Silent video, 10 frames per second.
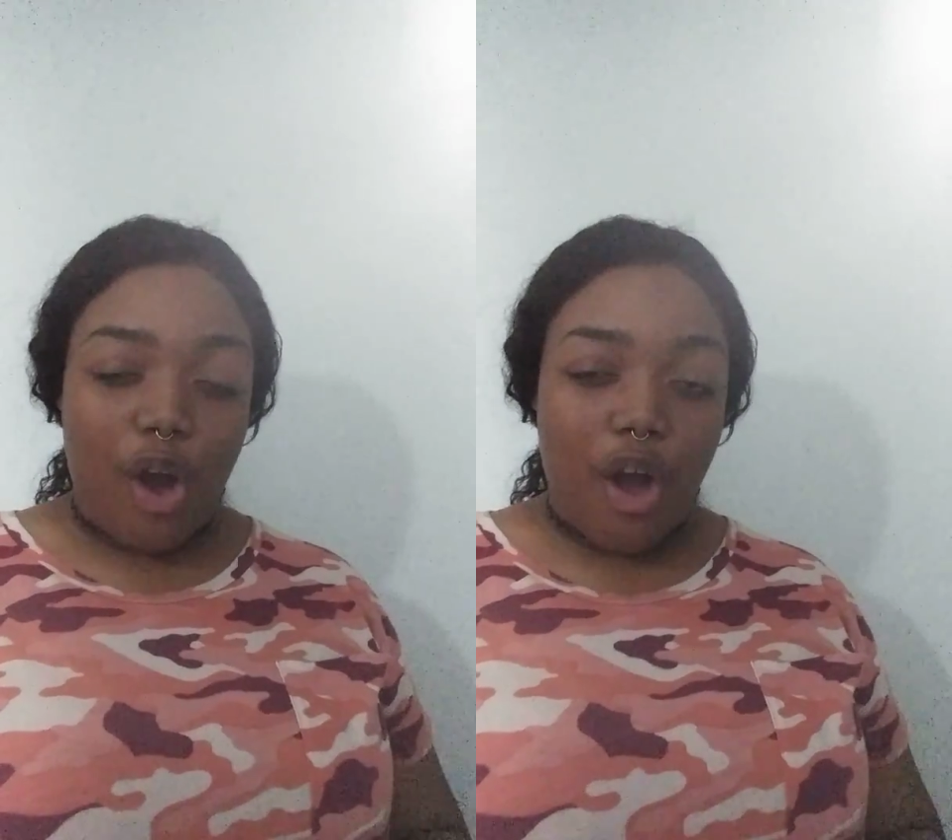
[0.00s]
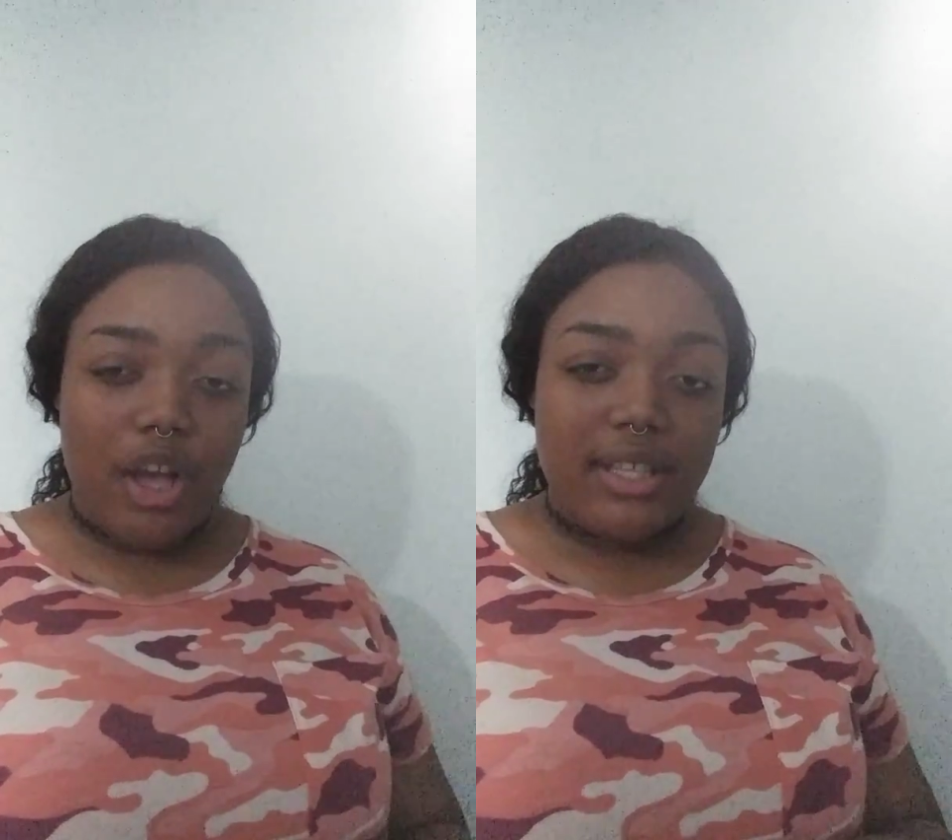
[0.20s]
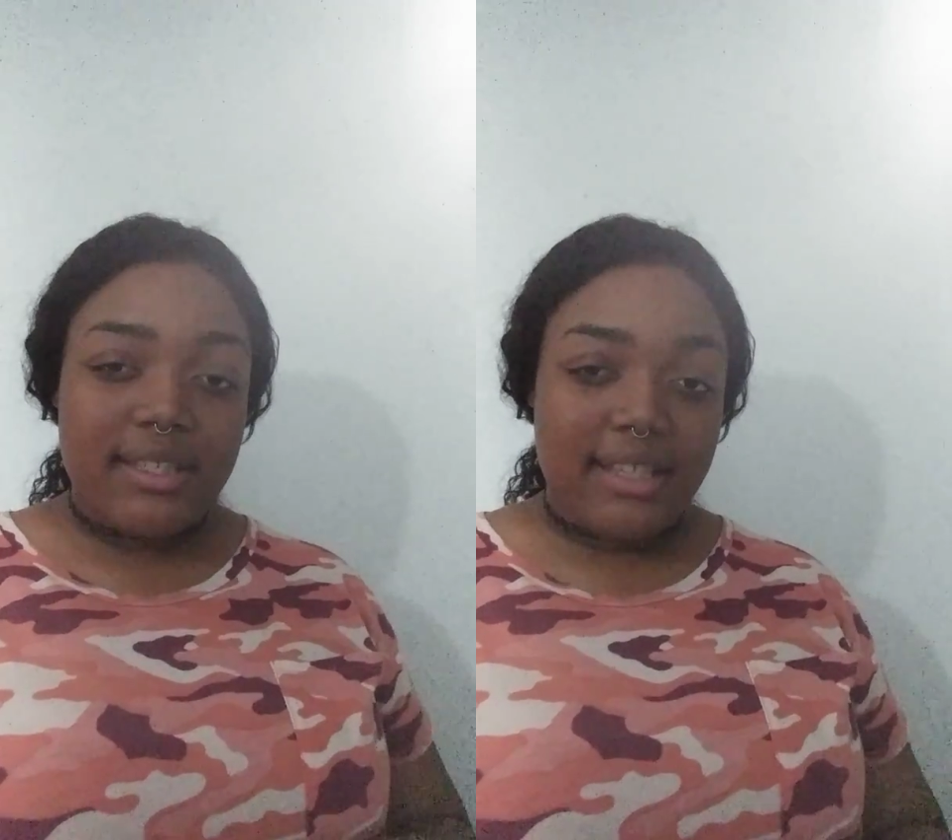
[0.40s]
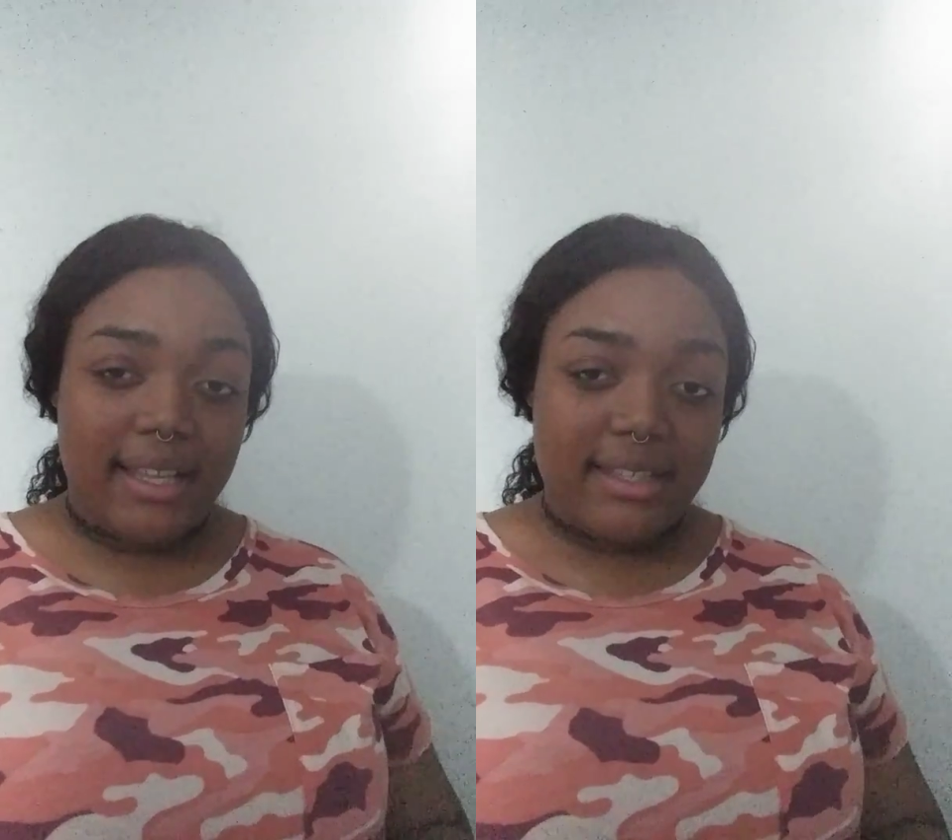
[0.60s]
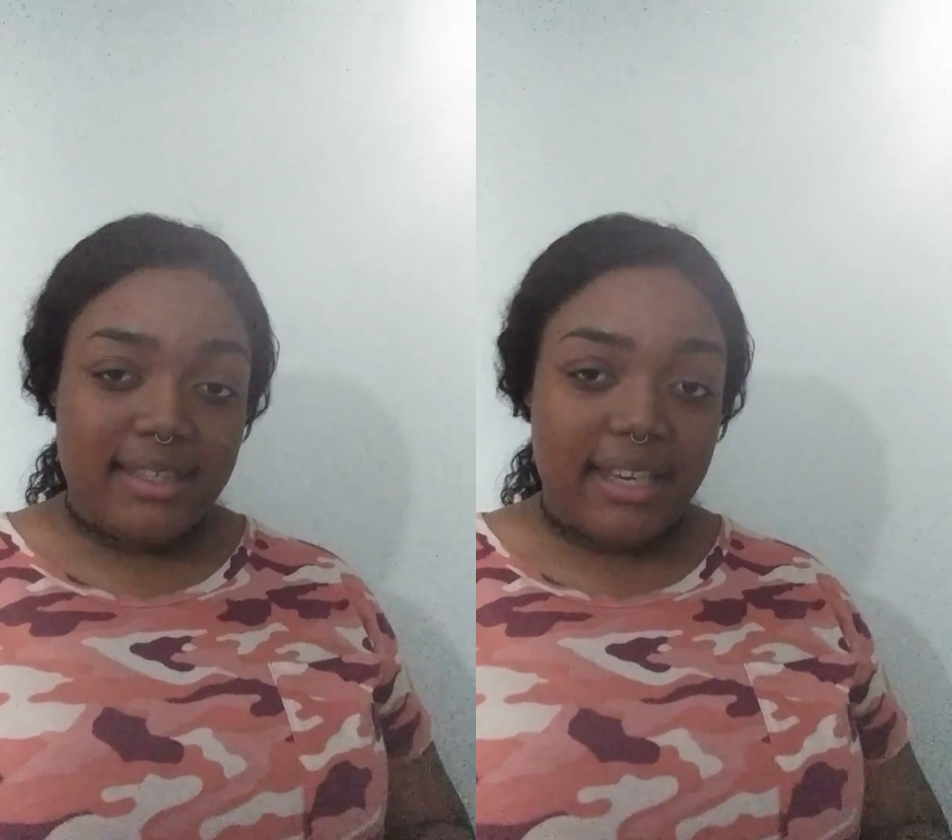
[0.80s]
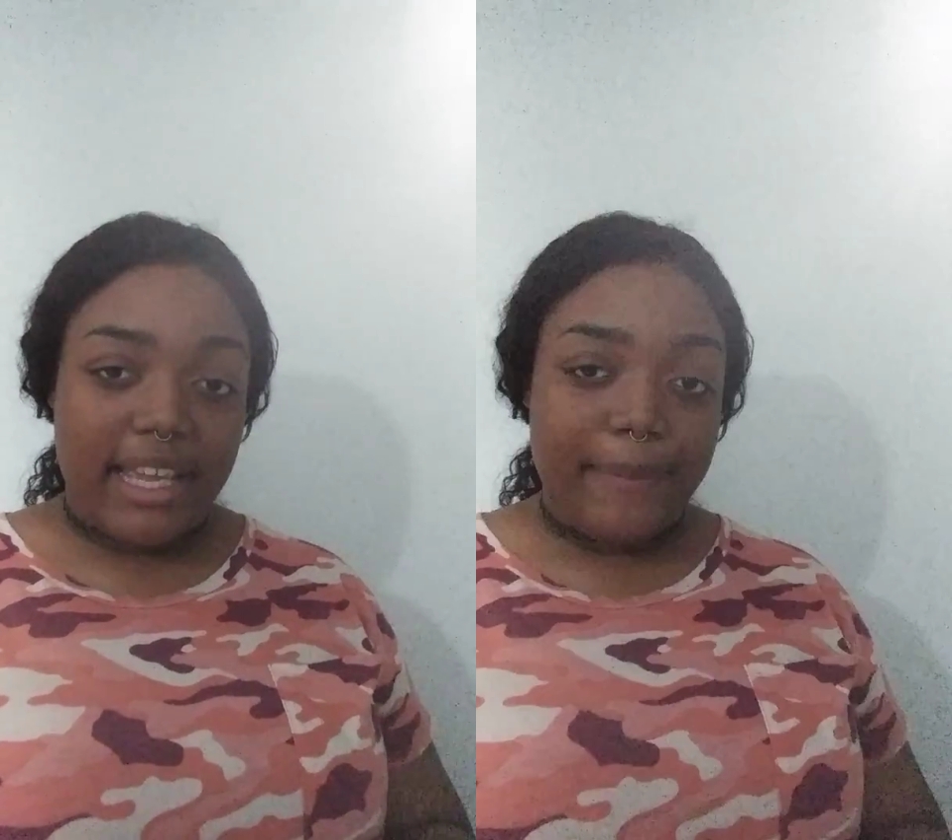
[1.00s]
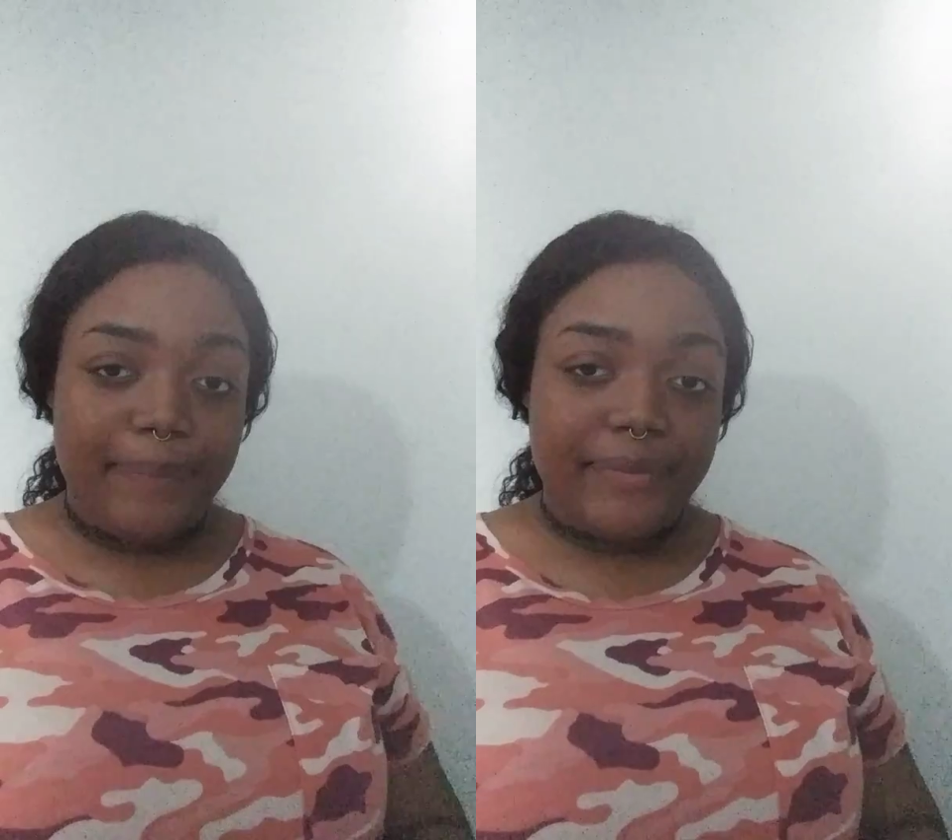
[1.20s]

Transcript: All Saints' Day.